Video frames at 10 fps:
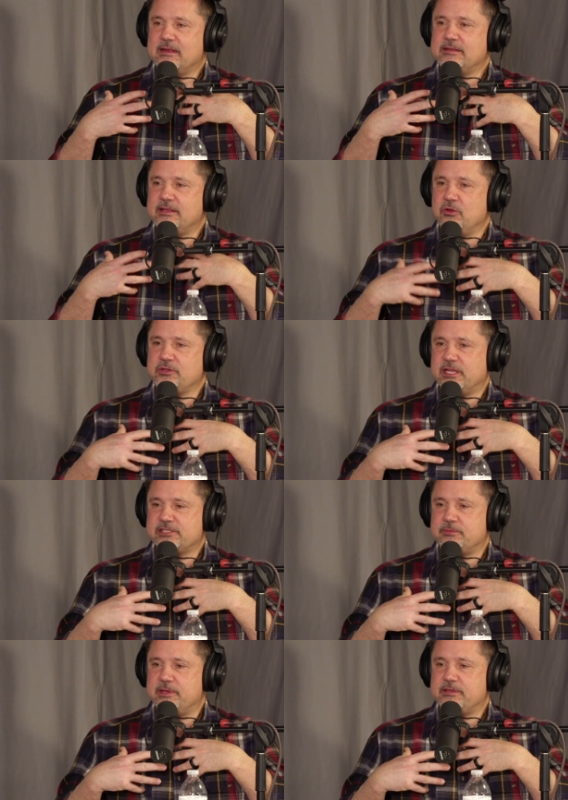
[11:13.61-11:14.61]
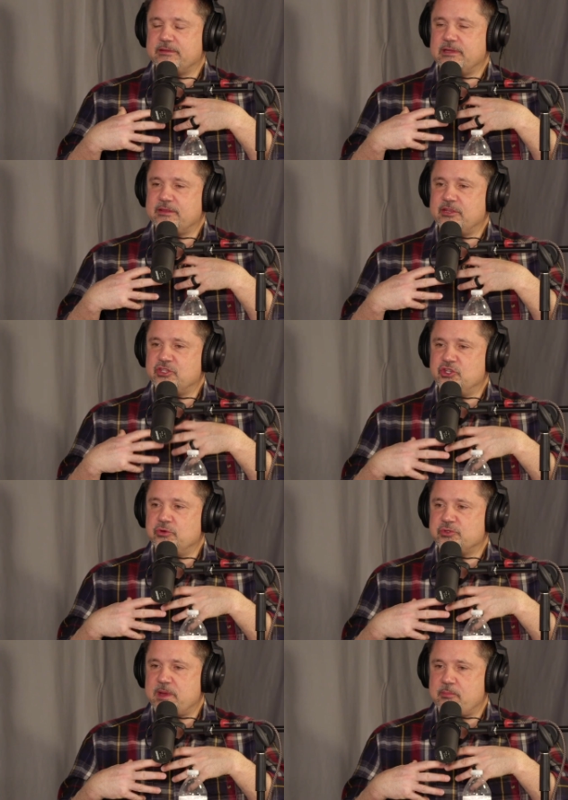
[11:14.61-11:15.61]
in the Old Testament, that the
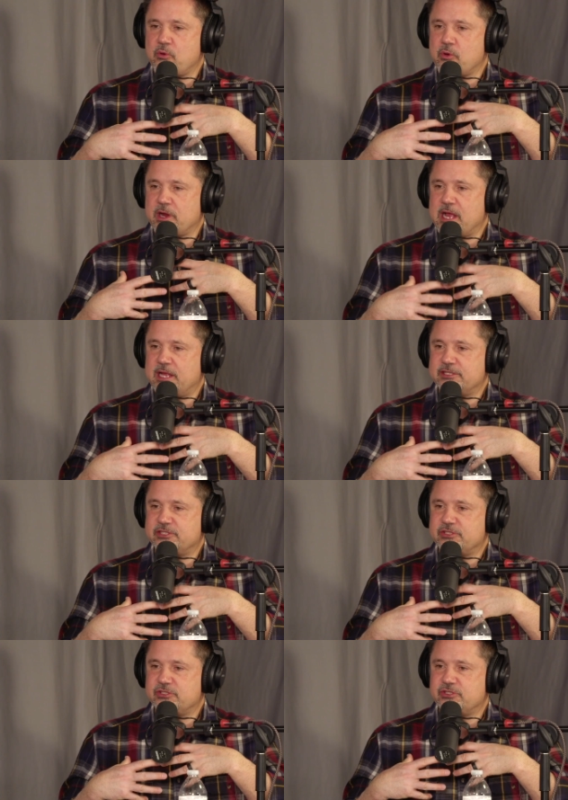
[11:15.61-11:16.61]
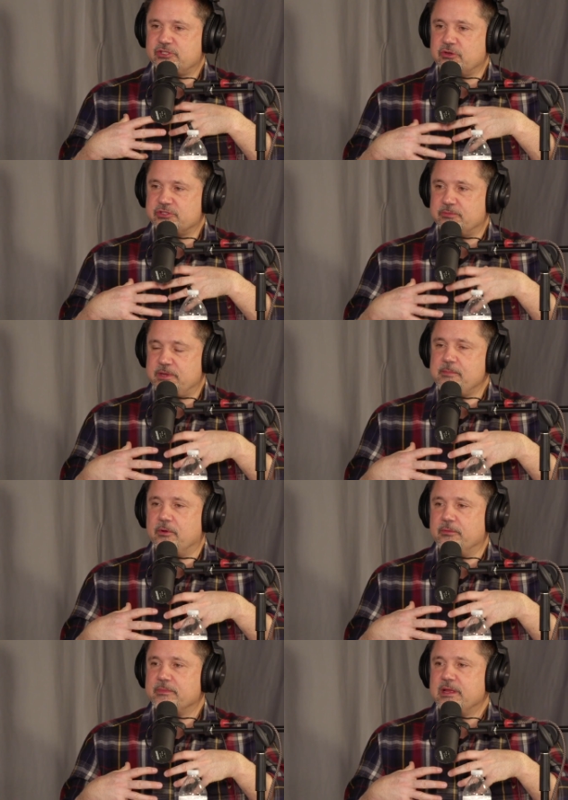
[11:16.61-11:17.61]
Jewish people were God's chosen
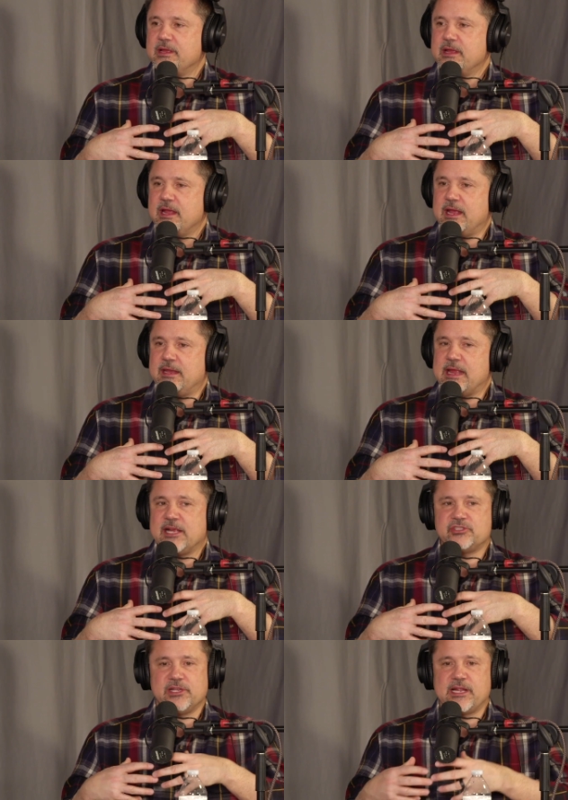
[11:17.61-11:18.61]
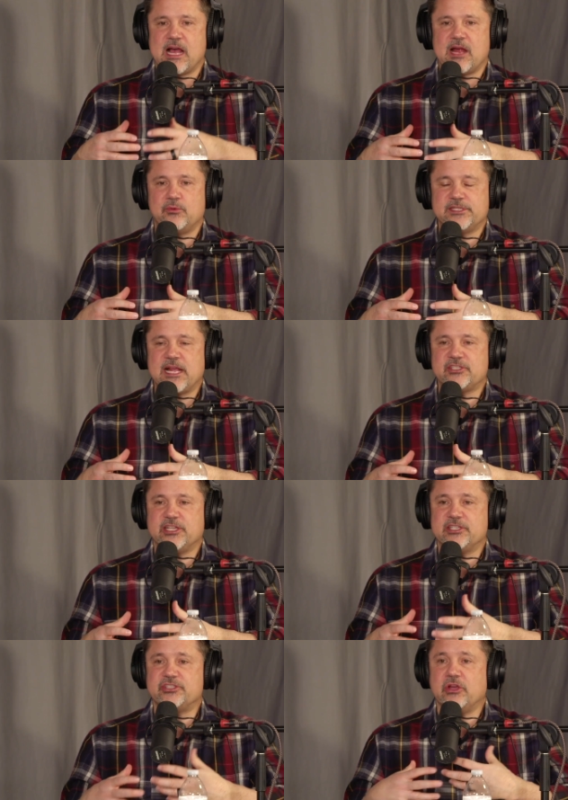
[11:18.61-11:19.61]
people. Right. And actually, God was
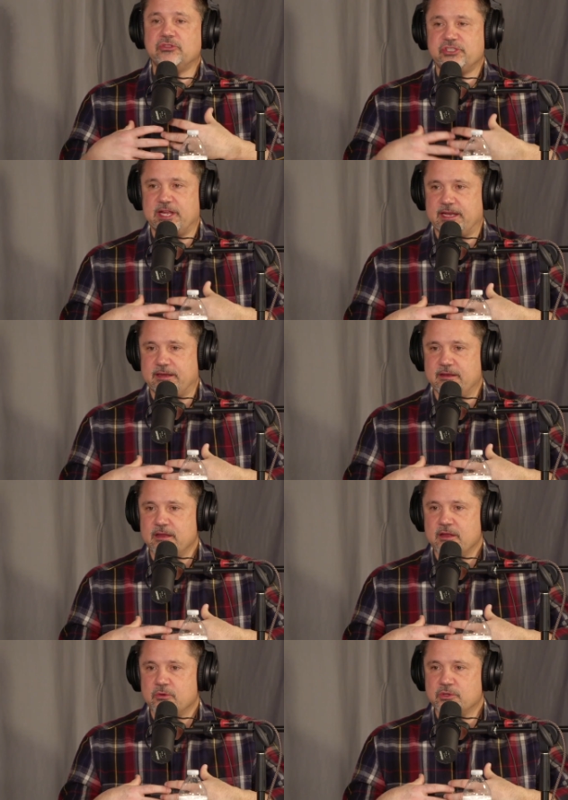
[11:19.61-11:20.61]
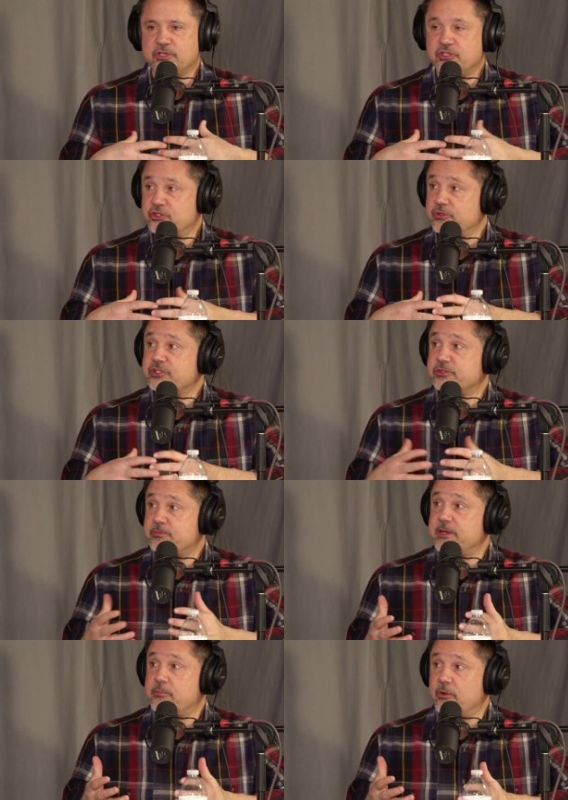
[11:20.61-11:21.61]
actually associated with the Jewish
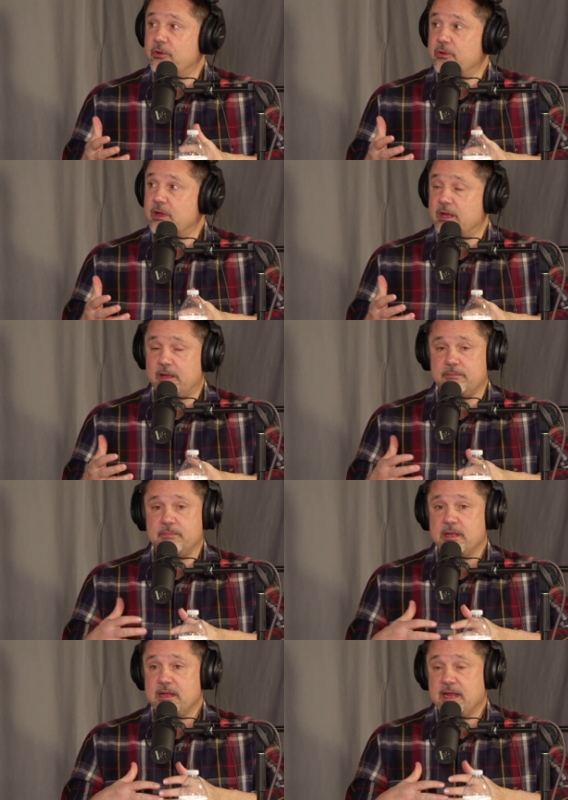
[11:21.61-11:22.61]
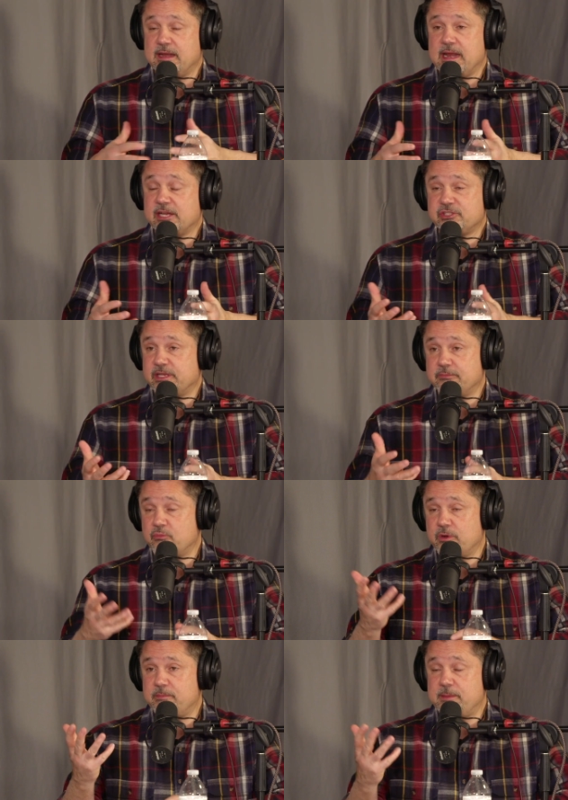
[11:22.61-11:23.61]
people. Um, and actually,
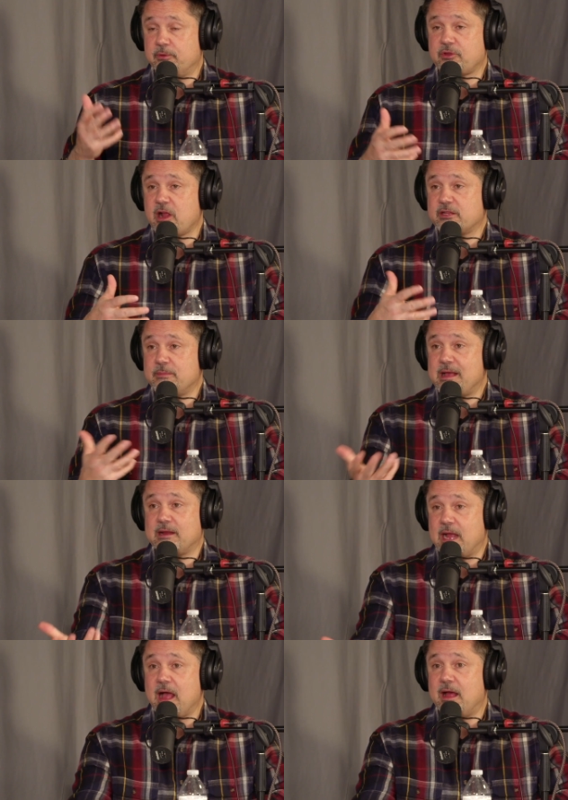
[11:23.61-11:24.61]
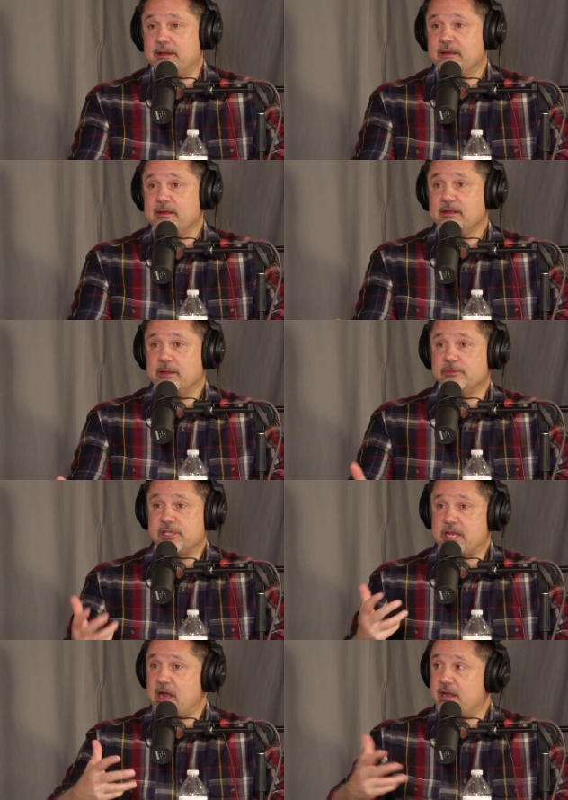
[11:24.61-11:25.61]
when people talked about God, it was
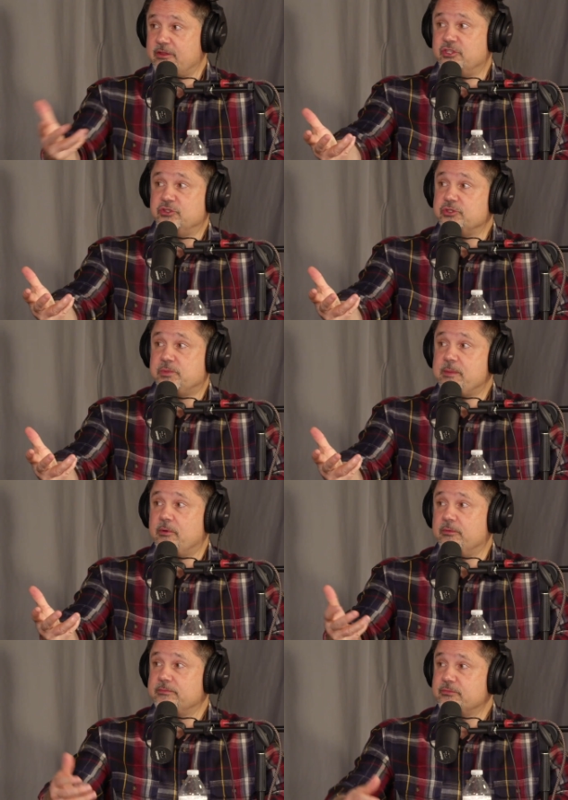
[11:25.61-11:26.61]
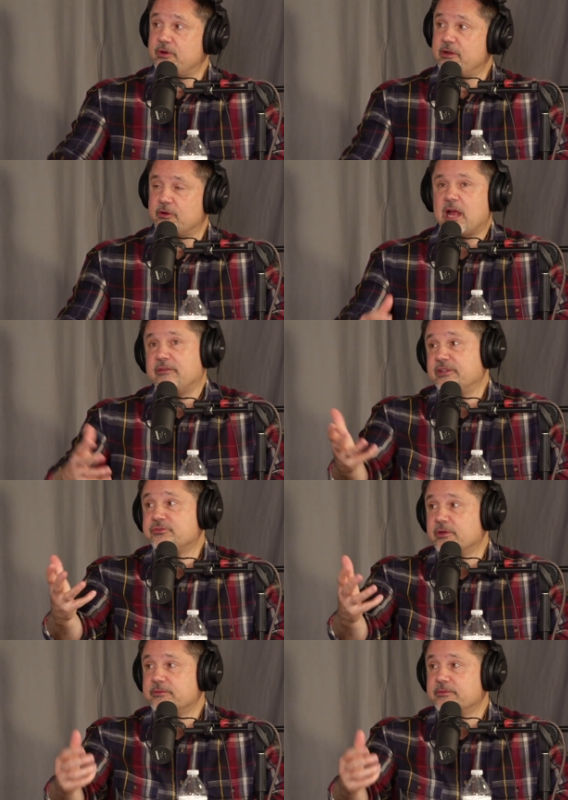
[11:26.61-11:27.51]
the God of the Jewish people, right? right or God of Israel.